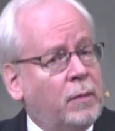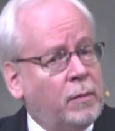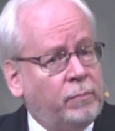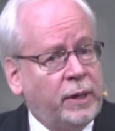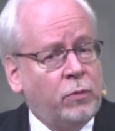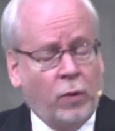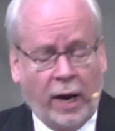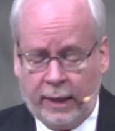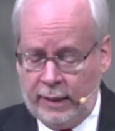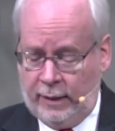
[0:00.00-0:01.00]
Be
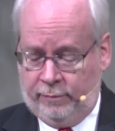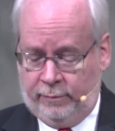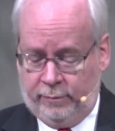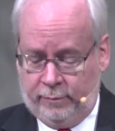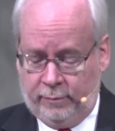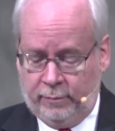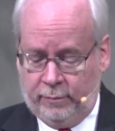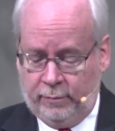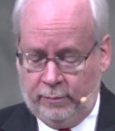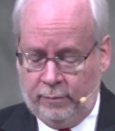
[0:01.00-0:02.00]
ready.
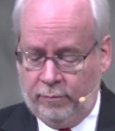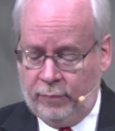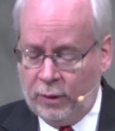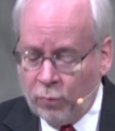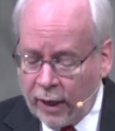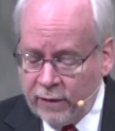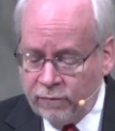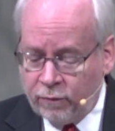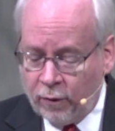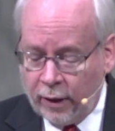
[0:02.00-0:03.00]
Be ready
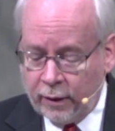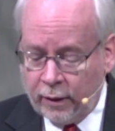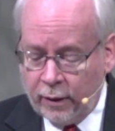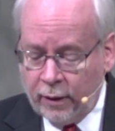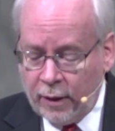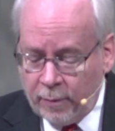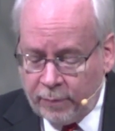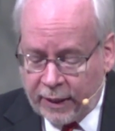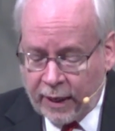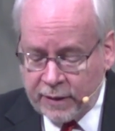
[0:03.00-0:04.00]
for it.
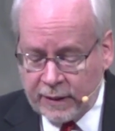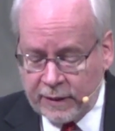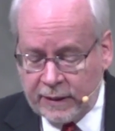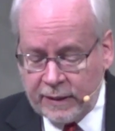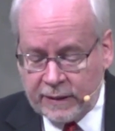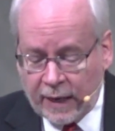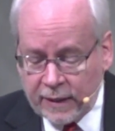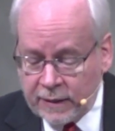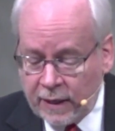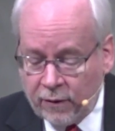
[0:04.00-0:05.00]
Because as he
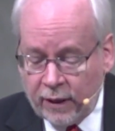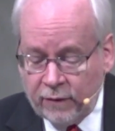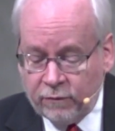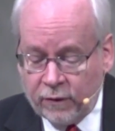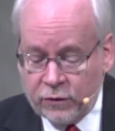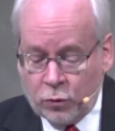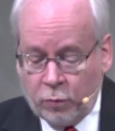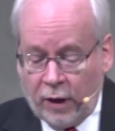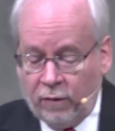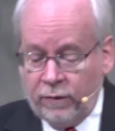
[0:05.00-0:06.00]
says here in verse
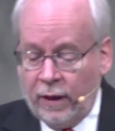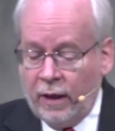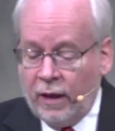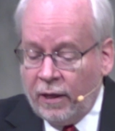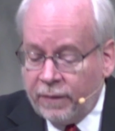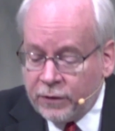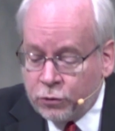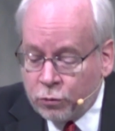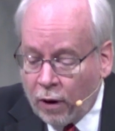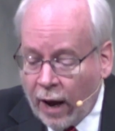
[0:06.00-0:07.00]
12, the
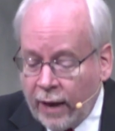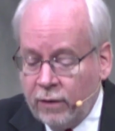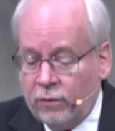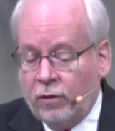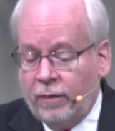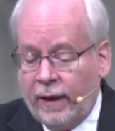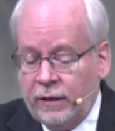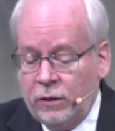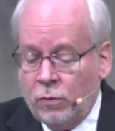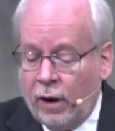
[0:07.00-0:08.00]
trial that
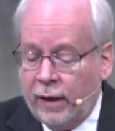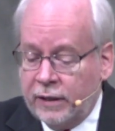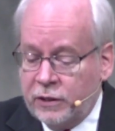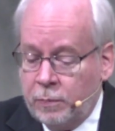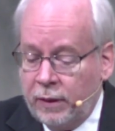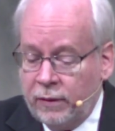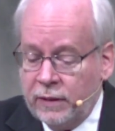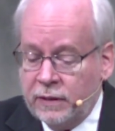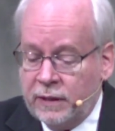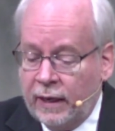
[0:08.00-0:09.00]
you are
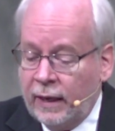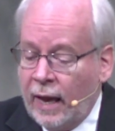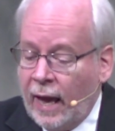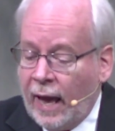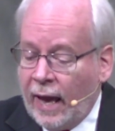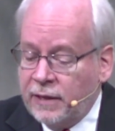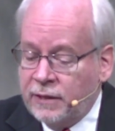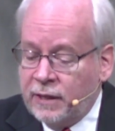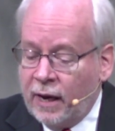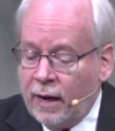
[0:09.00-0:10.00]
experiencing has
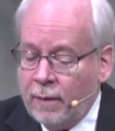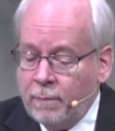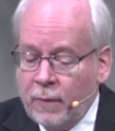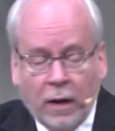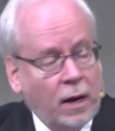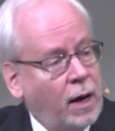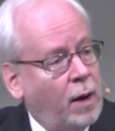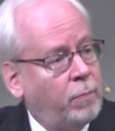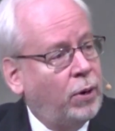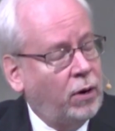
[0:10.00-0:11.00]
come
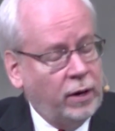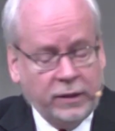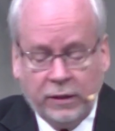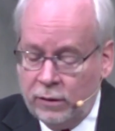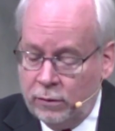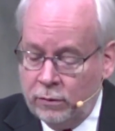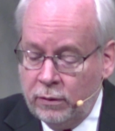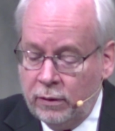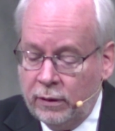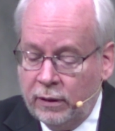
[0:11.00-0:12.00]
upon you
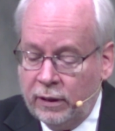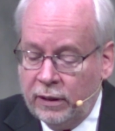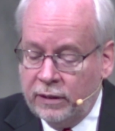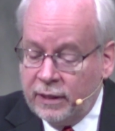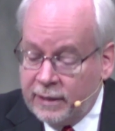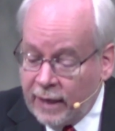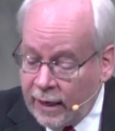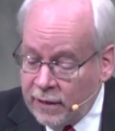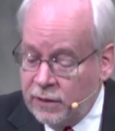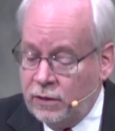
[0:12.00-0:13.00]
to
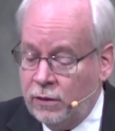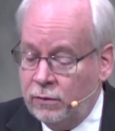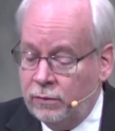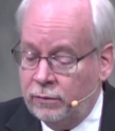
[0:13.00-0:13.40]
test you.